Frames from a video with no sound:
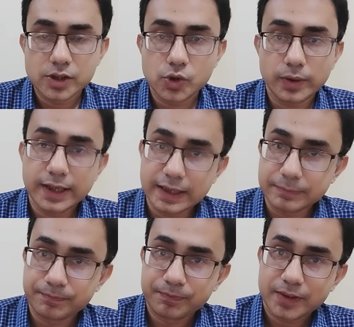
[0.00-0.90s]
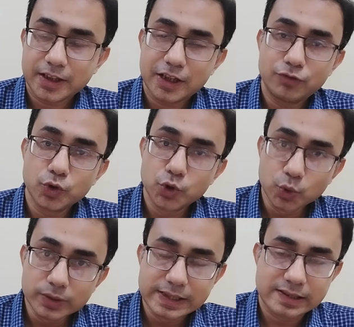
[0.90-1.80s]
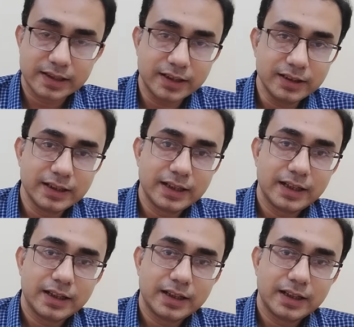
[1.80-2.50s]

So again, if you do this thing,